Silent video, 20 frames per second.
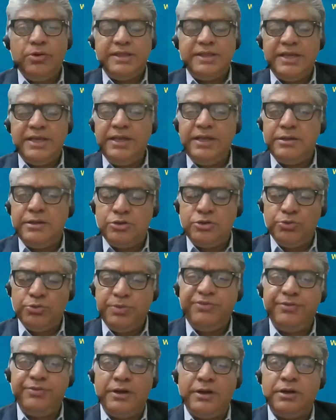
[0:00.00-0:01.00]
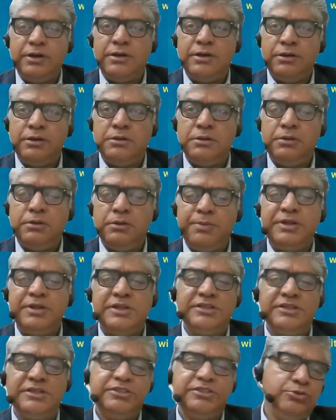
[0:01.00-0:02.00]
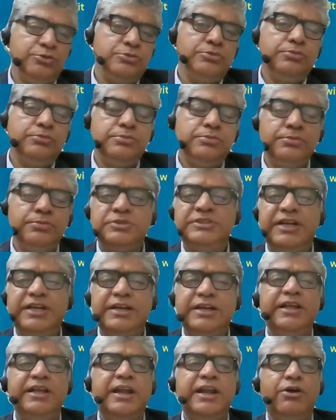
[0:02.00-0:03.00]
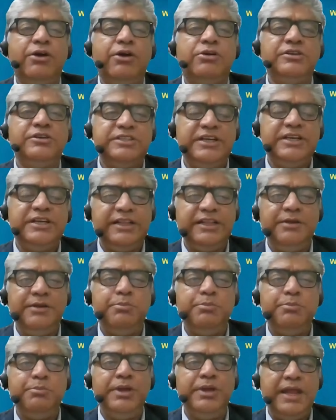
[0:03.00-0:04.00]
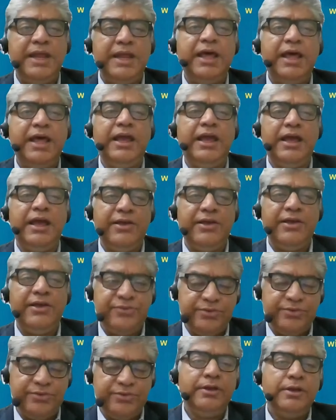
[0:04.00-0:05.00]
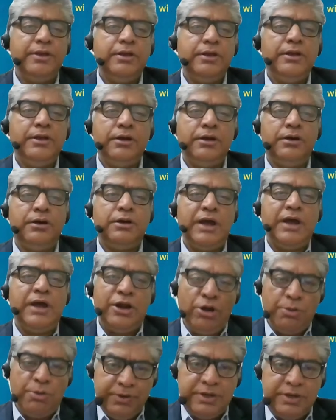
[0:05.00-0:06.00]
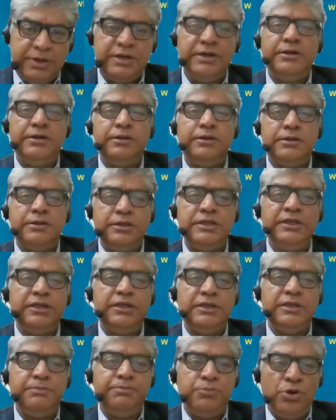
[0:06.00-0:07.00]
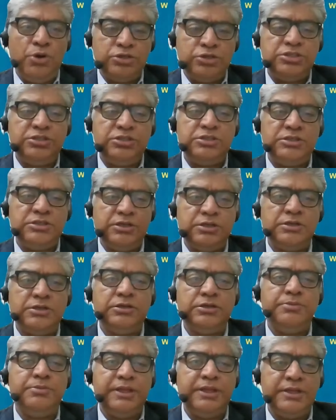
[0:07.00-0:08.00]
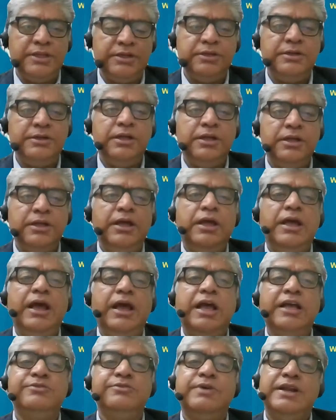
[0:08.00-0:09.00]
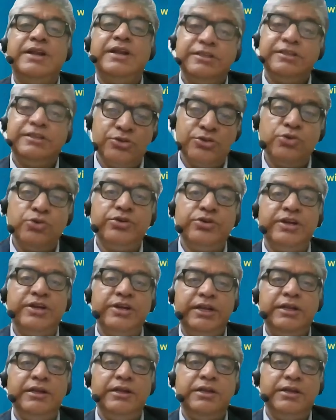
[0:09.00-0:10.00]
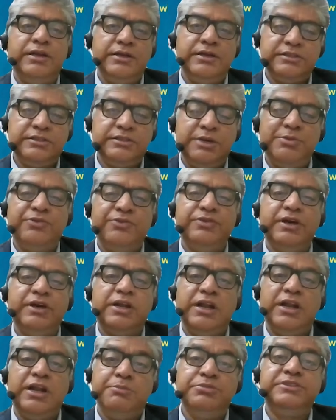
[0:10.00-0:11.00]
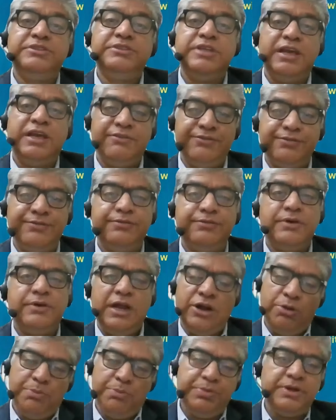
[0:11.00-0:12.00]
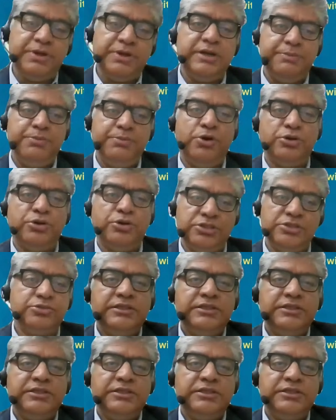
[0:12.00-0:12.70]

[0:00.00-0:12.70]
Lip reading: Although I think to be and just to set the record straight, I think VNI has adopted the POSH method, as well as Rotary. Some of the clubs have adopted POSH.